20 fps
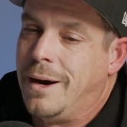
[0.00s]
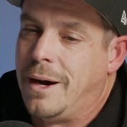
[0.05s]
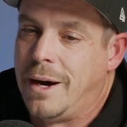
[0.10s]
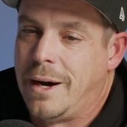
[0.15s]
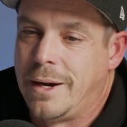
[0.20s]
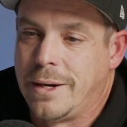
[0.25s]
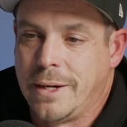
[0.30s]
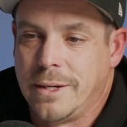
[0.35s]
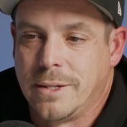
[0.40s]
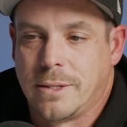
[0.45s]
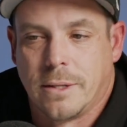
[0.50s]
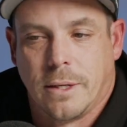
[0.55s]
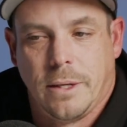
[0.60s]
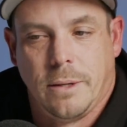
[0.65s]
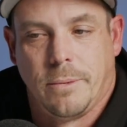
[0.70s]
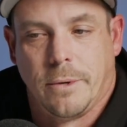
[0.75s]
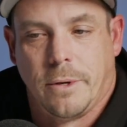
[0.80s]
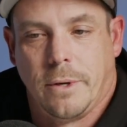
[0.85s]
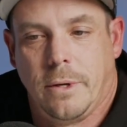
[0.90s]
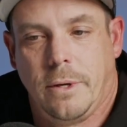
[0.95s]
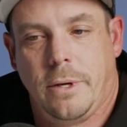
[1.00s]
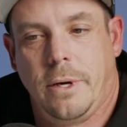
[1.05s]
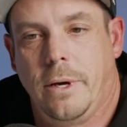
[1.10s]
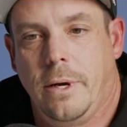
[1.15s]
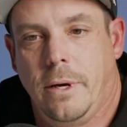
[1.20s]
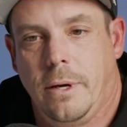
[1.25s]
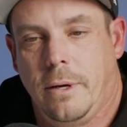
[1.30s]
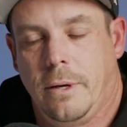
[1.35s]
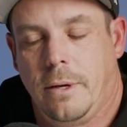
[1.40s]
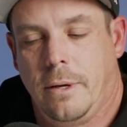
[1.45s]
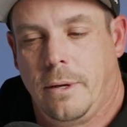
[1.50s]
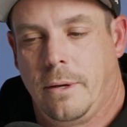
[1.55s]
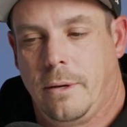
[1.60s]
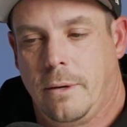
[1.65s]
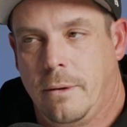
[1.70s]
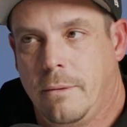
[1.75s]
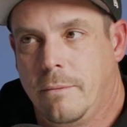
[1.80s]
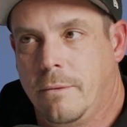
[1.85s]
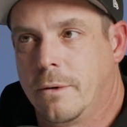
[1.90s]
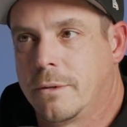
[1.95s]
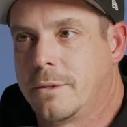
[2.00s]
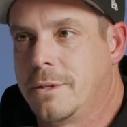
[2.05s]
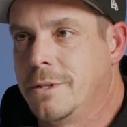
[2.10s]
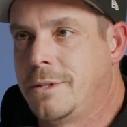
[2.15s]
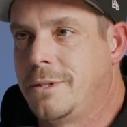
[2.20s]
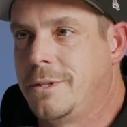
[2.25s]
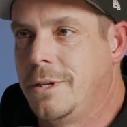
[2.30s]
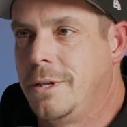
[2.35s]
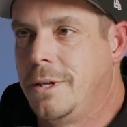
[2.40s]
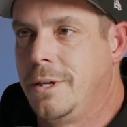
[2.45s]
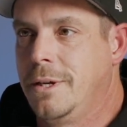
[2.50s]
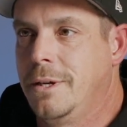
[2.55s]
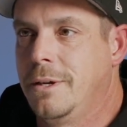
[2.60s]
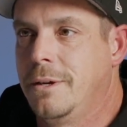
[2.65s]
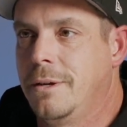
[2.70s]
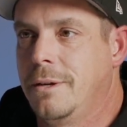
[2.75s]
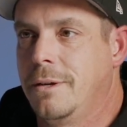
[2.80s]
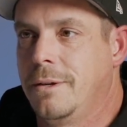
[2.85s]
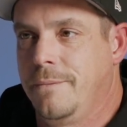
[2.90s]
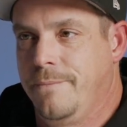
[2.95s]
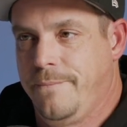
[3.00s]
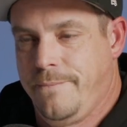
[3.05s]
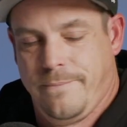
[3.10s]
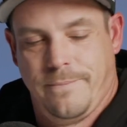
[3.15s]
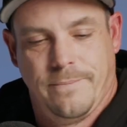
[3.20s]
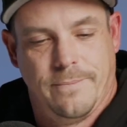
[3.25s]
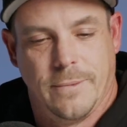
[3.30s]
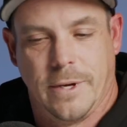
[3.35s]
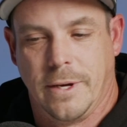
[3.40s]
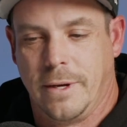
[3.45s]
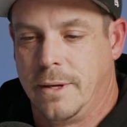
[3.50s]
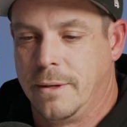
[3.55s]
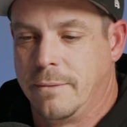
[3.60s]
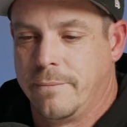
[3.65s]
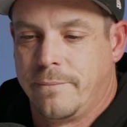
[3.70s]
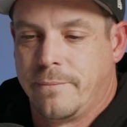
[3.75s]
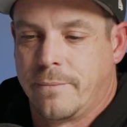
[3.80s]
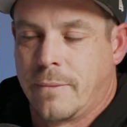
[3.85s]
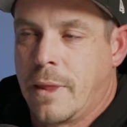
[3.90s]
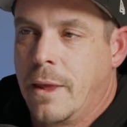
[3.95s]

RDC, bro. had the old RDC the book back in the right. day. Remember that